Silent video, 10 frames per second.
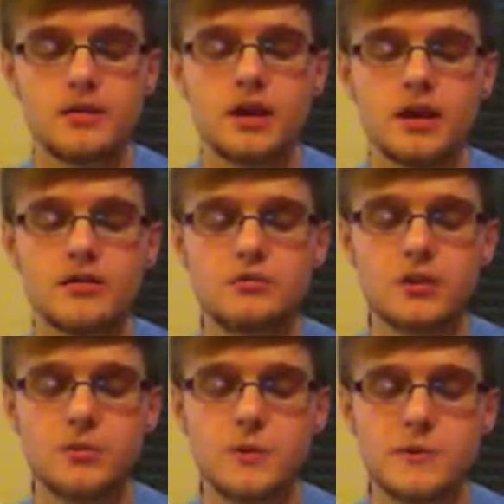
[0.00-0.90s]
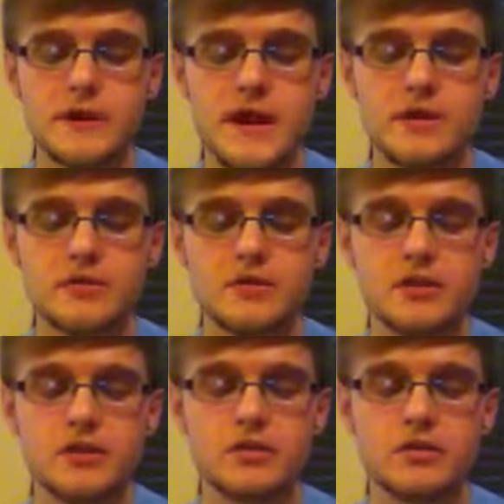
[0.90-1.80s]
all right, where were we at? I
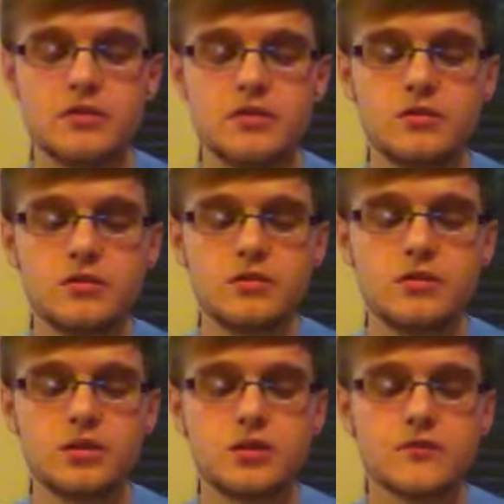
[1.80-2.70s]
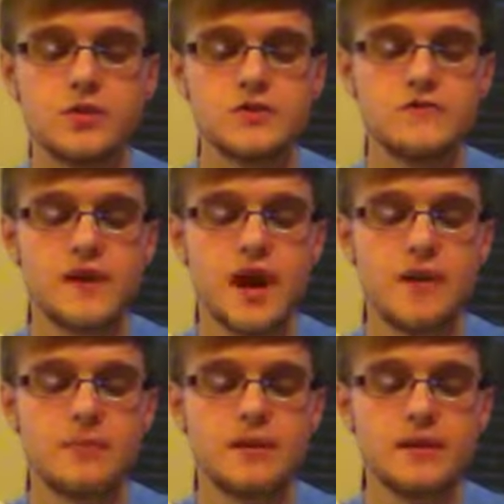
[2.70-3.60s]
think verse
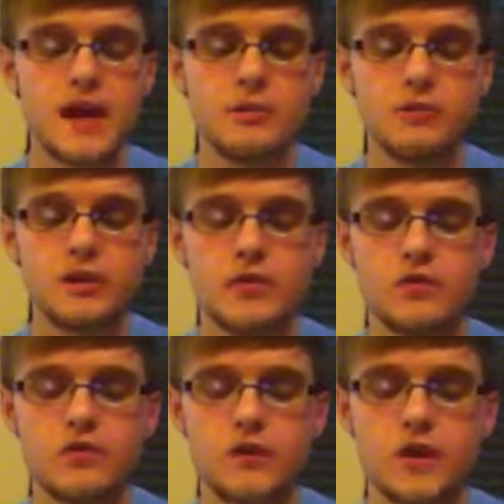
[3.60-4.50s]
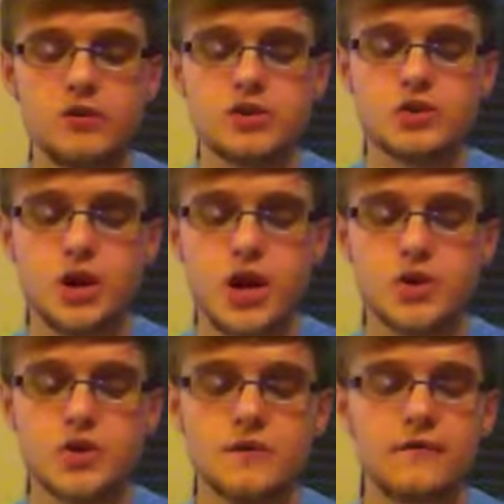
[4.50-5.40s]
5 But they will never follow a
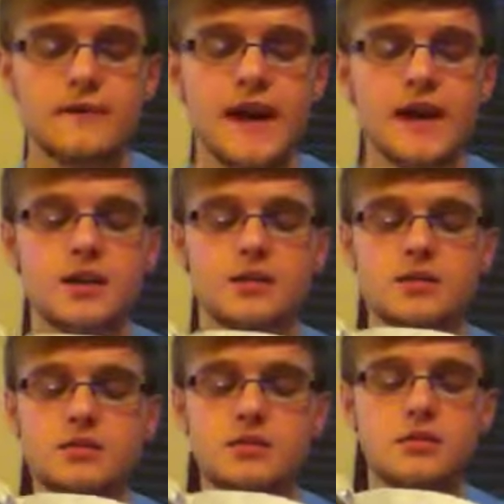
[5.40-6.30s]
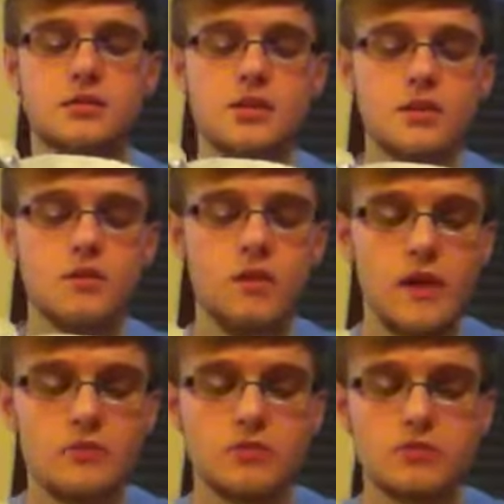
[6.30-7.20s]
stranger. In fact,
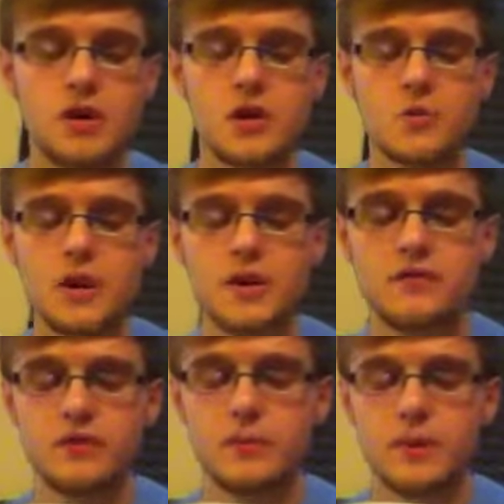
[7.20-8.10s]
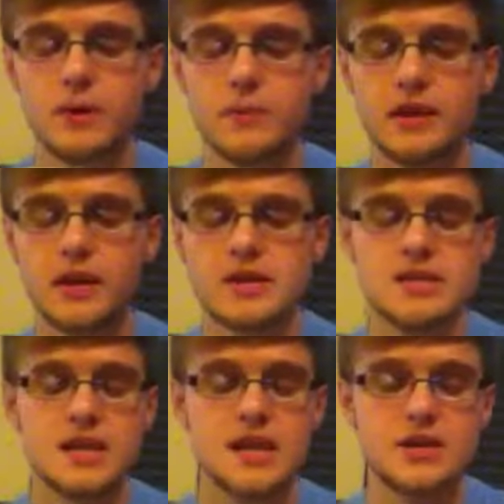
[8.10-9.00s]
they will run away from him
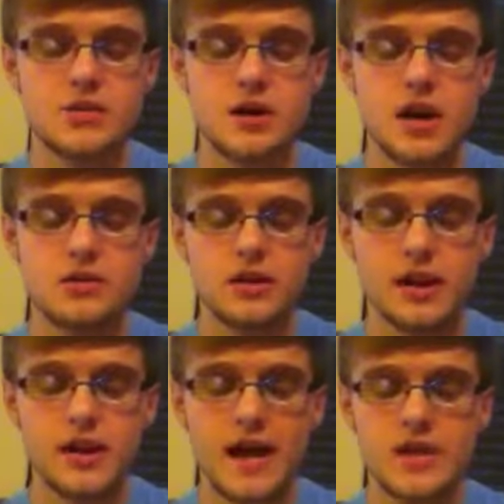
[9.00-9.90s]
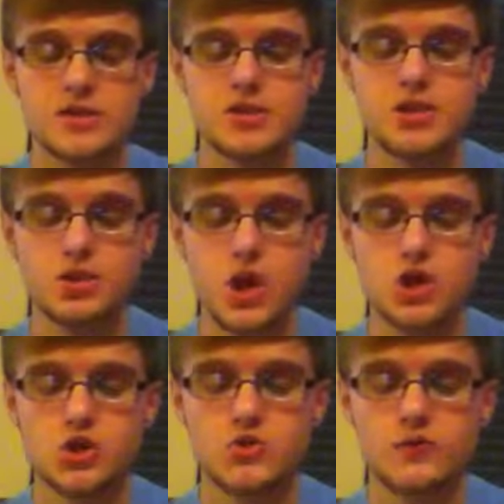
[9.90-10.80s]
because they do not recognize a
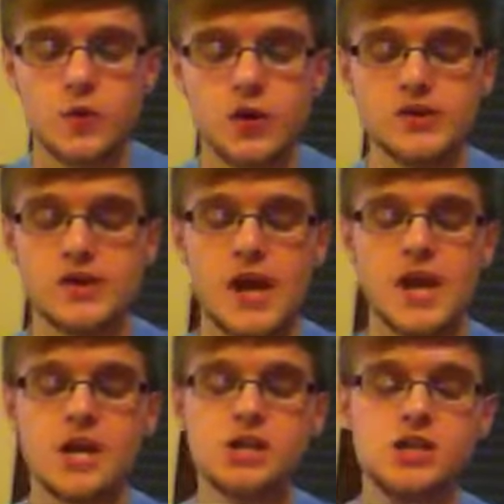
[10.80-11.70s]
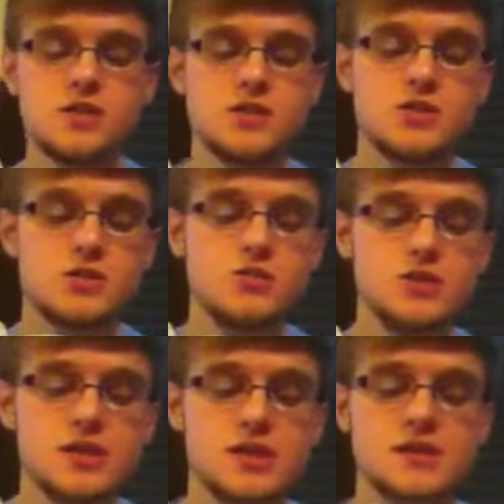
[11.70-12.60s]
stranger's voice. Jesus
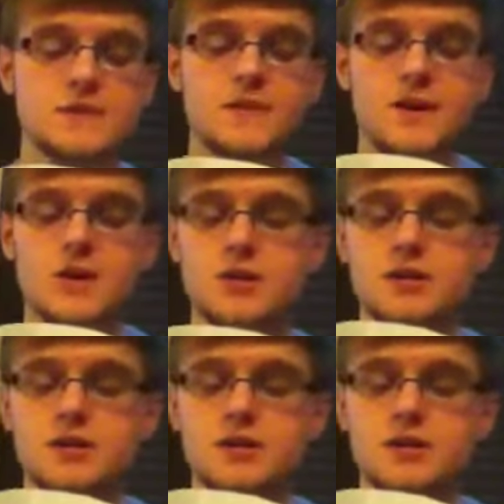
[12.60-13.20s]
used this figure of